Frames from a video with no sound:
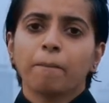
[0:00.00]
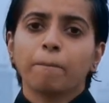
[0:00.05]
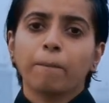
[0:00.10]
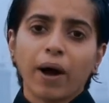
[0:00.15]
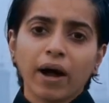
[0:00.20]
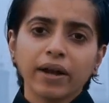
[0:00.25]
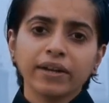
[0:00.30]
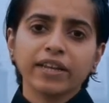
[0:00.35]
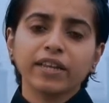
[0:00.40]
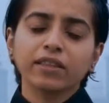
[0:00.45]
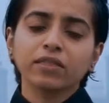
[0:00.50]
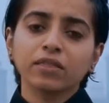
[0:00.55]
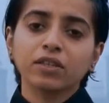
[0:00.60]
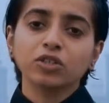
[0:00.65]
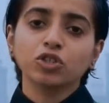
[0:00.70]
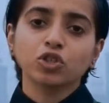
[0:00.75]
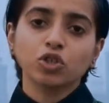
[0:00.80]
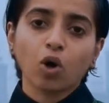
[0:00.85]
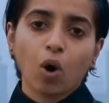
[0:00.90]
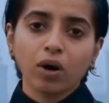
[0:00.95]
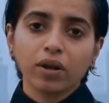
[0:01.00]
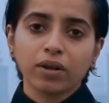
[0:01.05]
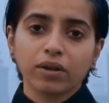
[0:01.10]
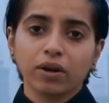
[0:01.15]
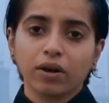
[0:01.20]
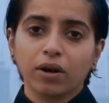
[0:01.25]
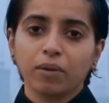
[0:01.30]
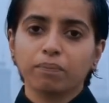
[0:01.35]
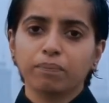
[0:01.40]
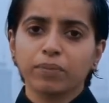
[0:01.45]
But in the short
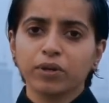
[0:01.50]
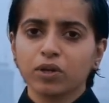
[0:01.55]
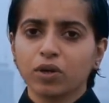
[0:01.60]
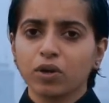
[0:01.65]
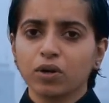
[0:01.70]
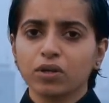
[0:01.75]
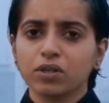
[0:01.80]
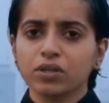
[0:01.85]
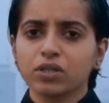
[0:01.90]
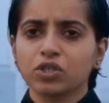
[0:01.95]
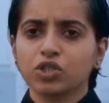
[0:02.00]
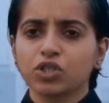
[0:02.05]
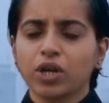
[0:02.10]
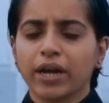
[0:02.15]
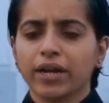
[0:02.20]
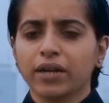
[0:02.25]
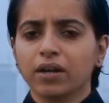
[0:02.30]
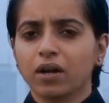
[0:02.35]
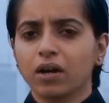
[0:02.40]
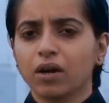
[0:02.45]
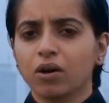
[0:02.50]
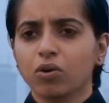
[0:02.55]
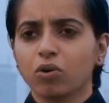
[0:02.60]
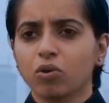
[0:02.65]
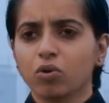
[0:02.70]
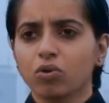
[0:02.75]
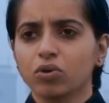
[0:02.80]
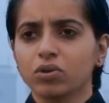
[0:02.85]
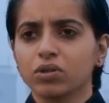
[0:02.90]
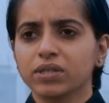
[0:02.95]
term, because China
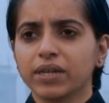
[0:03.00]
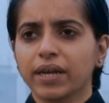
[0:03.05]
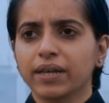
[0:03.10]
holds,